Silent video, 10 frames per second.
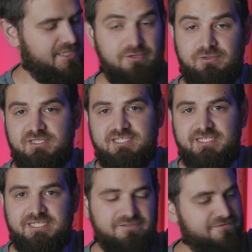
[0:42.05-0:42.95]
I will
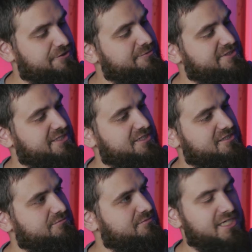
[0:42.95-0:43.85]
start from
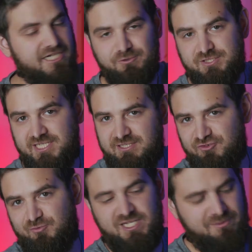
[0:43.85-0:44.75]
the outside
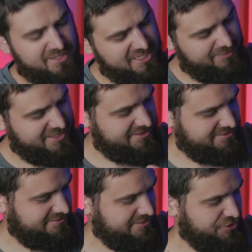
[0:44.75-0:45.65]
of my backpack,
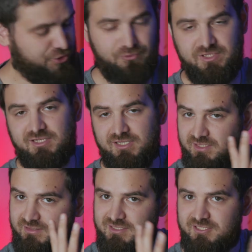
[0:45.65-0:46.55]
showing
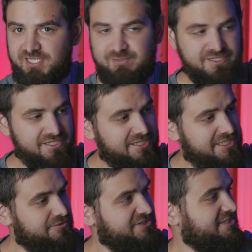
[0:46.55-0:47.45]
and describing
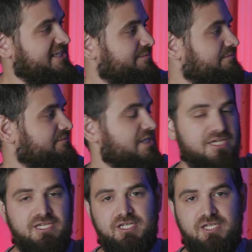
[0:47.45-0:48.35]
gear that I'm
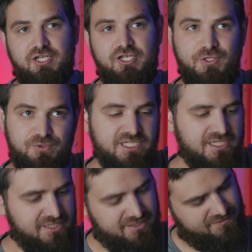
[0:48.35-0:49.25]

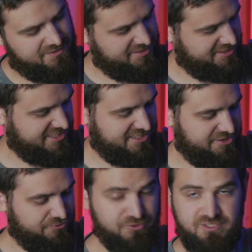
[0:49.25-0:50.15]
using, that I
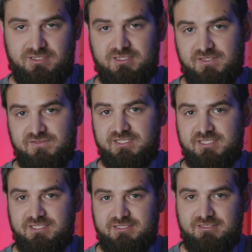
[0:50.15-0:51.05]
used in
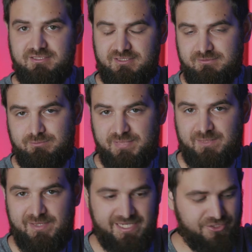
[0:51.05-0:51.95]
this
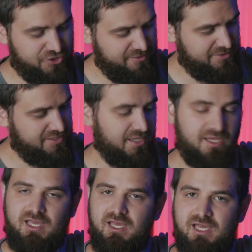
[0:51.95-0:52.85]
backpacking trip,
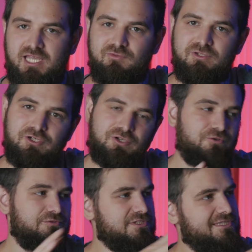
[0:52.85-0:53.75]
and we'll
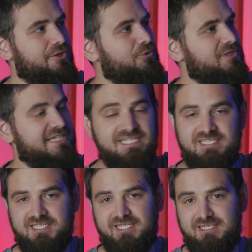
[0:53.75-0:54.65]
go slowly
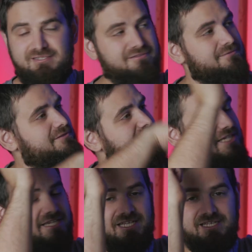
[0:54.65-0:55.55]
inside,
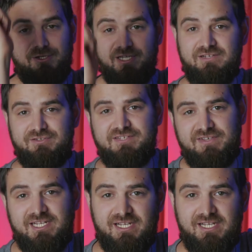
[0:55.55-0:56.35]
taking everything